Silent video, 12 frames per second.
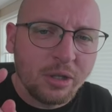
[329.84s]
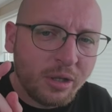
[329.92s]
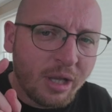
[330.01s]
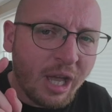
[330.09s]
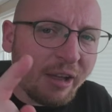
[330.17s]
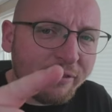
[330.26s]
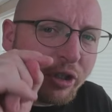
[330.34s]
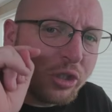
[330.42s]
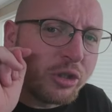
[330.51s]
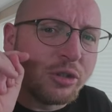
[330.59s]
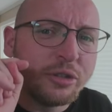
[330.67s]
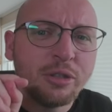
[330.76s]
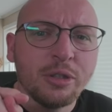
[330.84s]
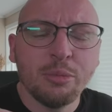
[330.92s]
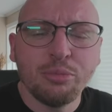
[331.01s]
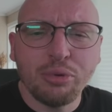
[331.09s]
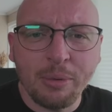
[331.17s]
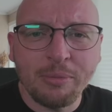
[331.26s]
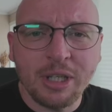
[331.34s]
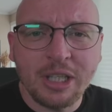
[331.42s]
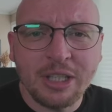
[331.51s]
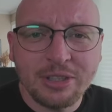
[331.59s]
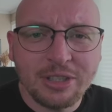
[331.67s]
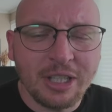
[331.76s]
Have a good Premier
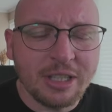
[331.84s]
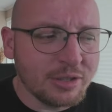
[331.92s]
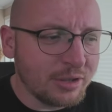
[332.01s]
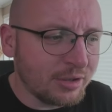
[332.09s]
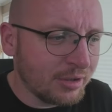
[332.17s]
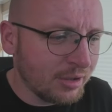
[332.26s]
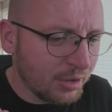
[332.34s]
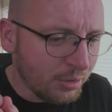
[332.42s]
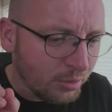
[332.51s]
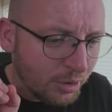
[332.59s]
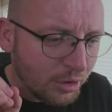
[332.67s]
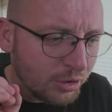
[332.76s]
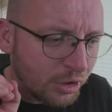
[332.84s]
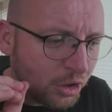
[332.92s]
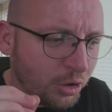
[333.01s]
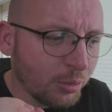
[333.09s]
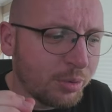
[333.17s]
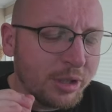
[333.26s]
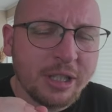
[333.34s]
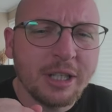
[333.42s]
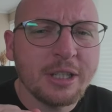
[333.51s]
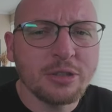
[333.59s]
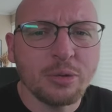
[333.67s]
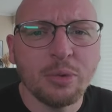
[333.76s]
League season. We're only a couple of
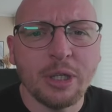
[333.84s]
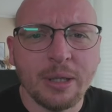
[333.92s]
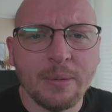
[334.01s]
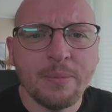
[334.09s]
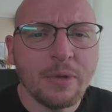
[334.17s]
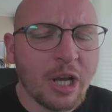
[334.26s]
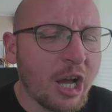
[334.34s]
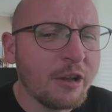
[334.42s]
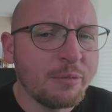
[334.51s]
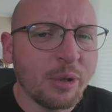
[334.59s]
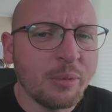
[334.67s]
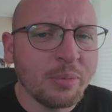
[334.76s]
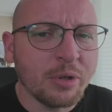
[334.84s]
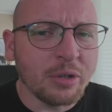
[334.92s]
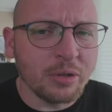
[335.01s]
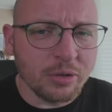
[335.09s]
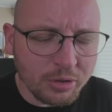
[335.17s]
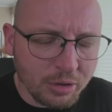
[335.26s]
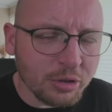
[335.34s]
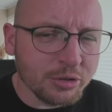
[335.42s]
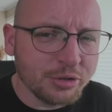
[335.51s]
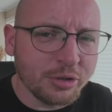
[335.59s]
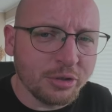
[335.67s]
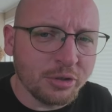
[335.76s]
days away. I've been Paul,
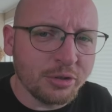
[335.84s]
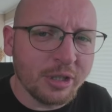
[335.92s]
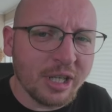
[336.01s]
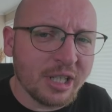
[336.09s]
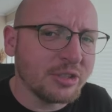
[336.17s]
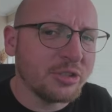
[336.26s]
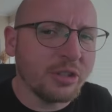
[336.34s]
also known as the